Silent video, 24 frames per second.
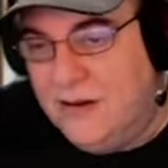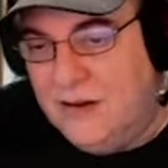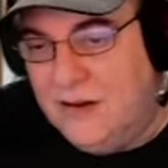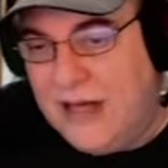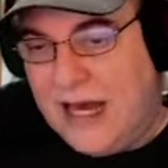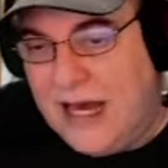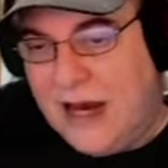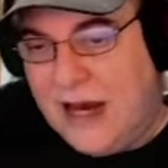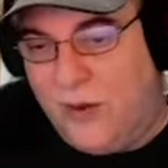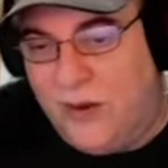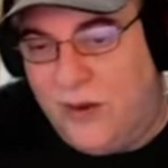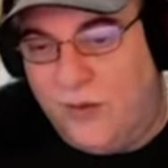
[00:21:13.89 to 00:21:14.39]

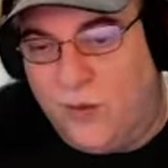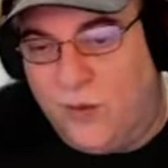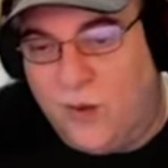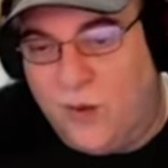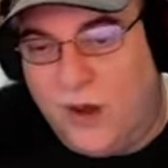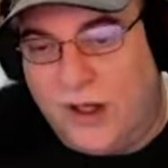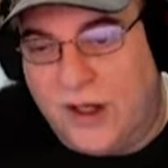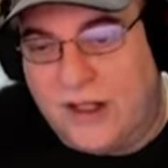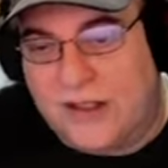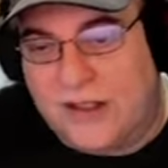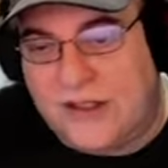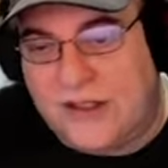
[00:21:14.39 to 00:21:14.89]
how it
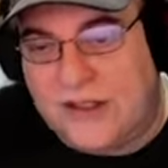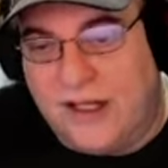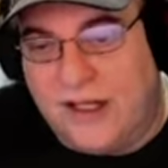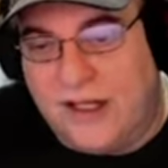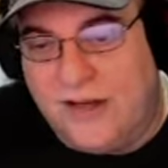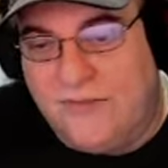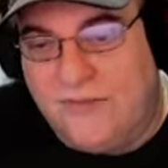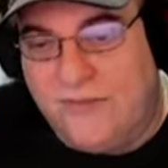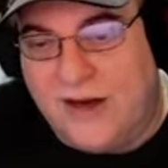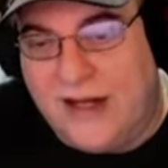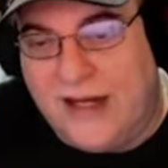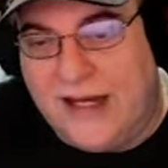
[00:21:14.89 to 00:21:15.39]
works and they
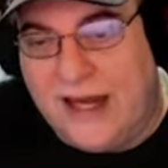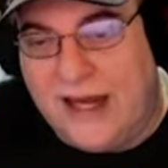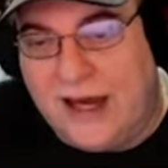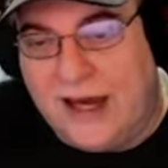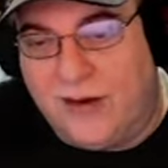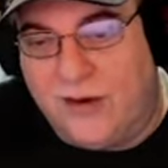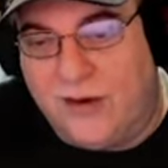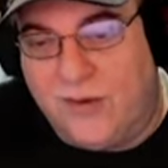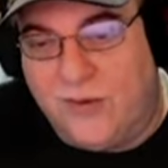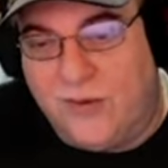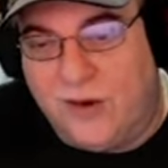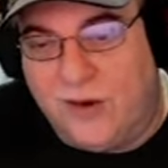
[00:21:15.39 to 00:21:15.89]
find out
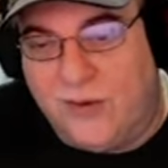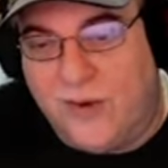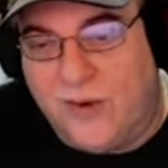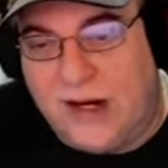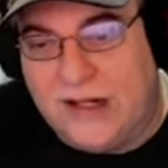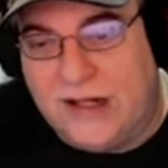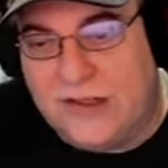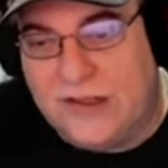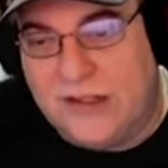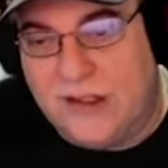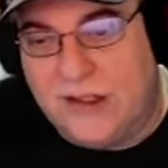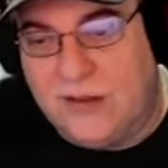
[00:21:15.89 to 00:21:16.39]
it
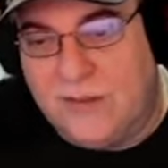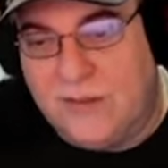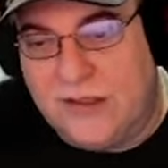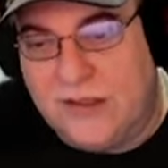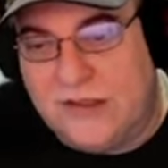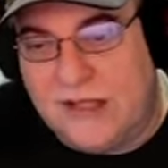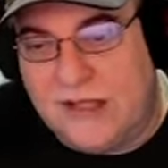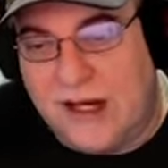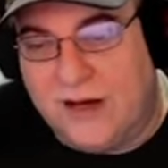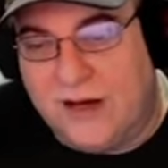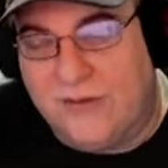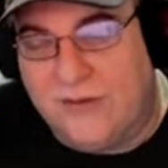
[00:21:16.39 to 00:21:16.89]
requires a human
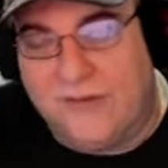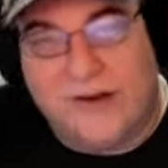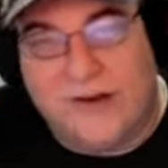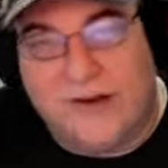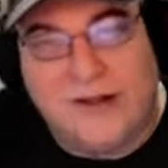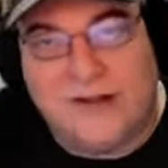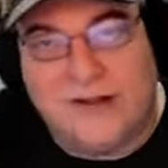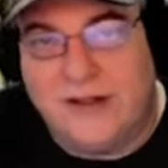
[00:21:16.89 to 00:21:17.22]
sacrifice.